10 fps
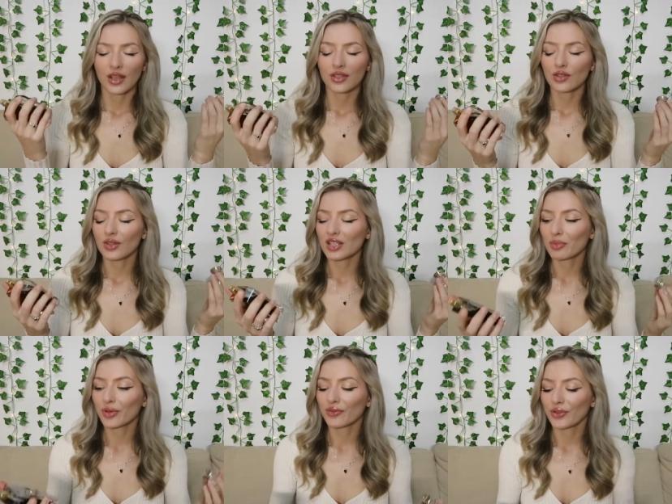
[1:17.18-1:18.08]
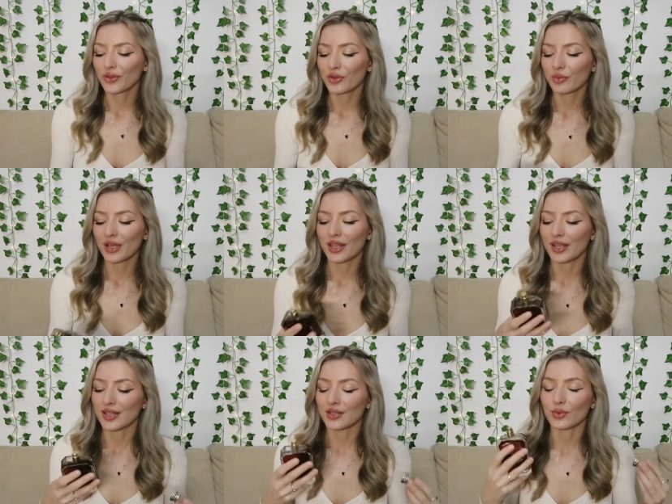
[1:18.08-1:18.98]
So this perfume
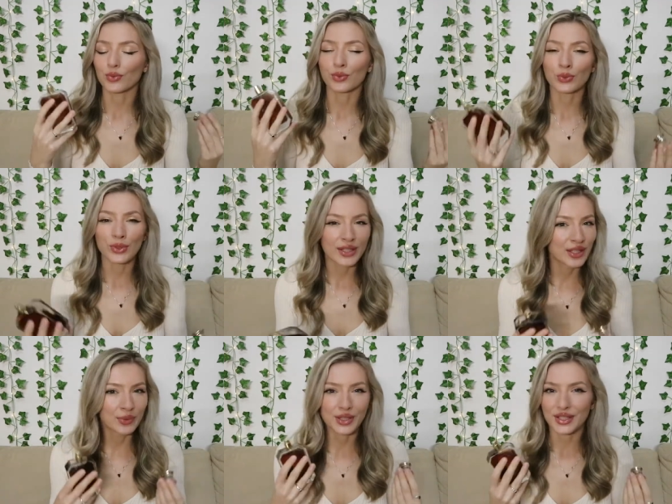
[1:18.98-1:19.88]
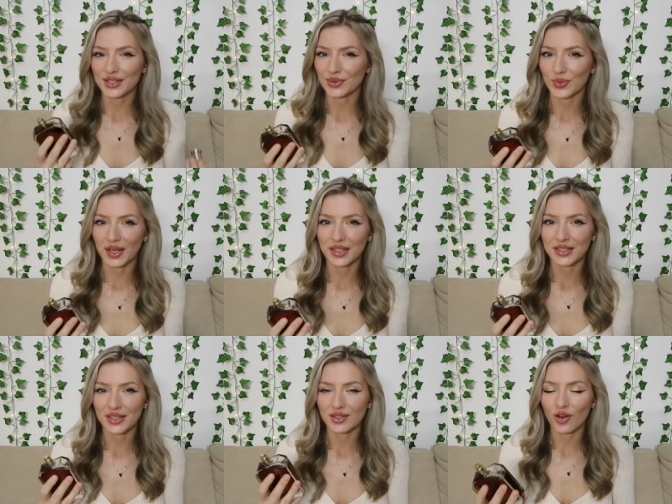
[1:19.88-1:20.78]
is really, really
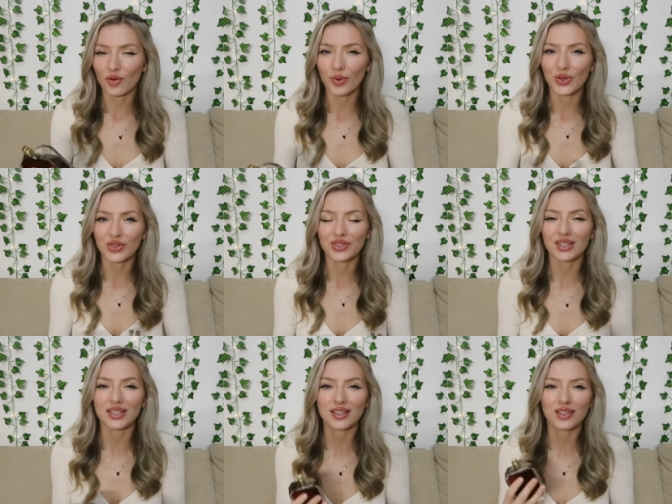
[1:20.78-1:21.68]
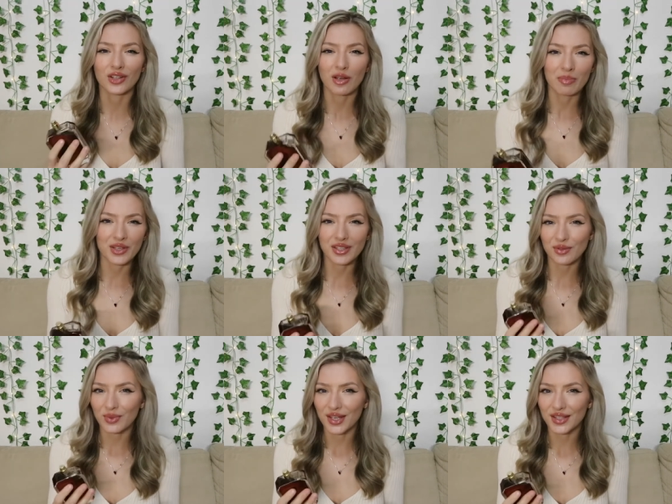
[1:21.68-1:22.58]
sweet. It's almost syrupy
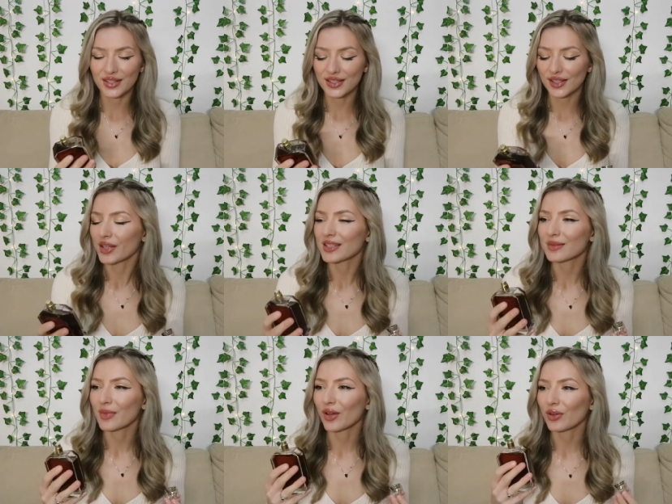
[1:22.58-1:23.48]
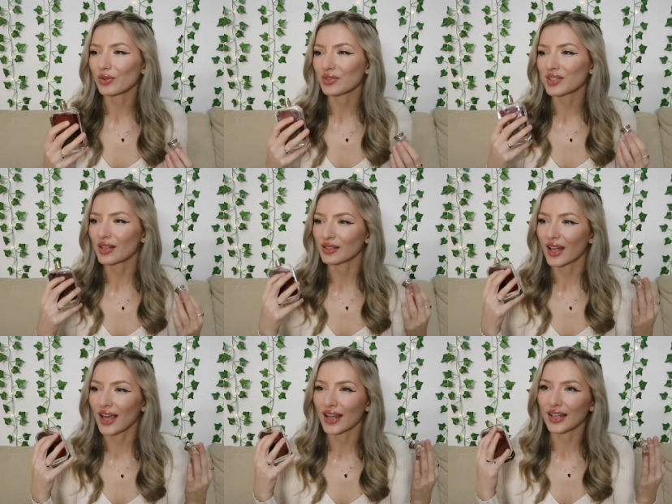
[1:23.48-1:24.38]
sweet. It smells
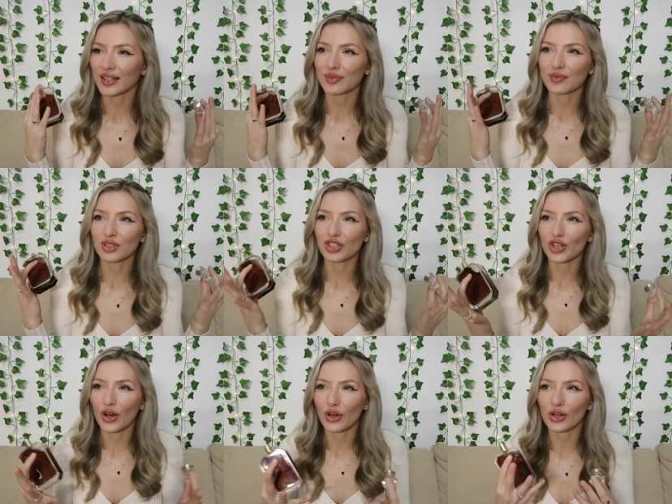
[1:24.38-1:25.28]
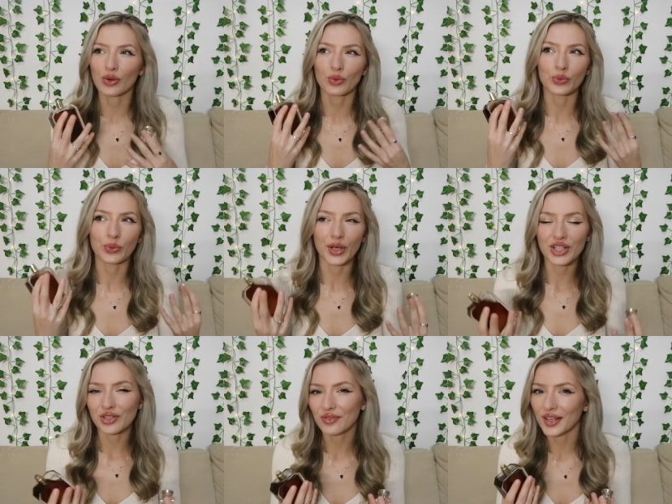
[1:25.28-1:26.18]
like dark,
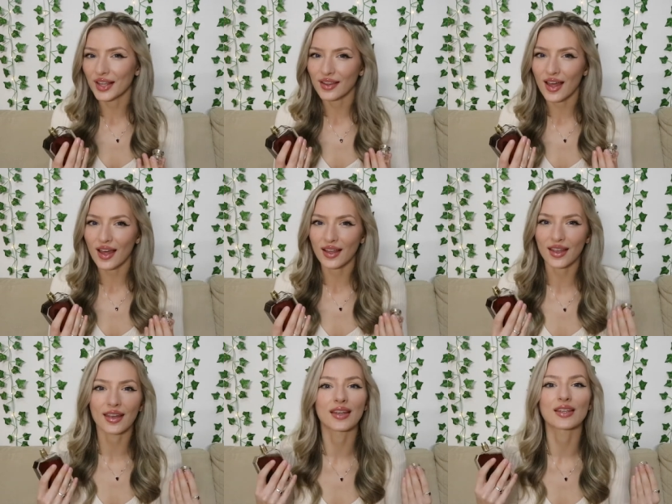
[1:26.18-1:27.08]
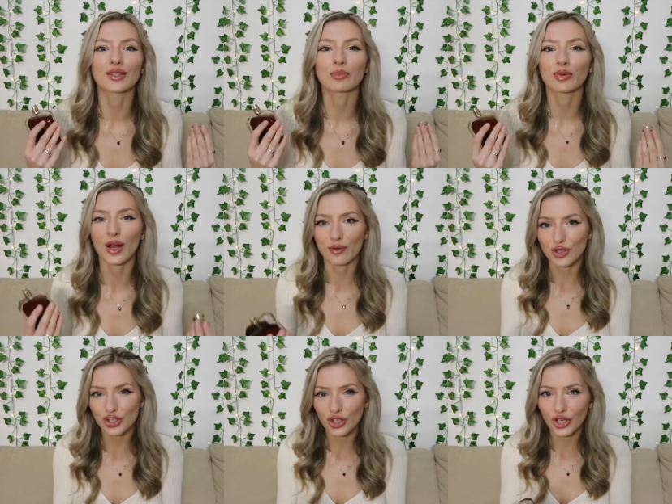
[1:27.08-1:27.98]
rich vanilla and brown
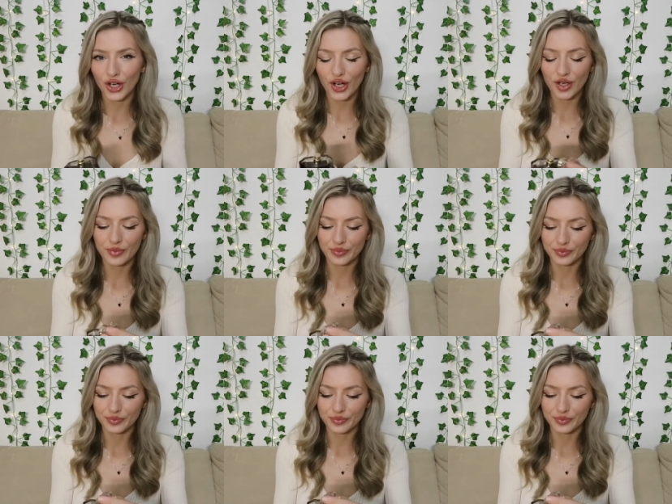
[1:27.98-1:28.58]
sugar.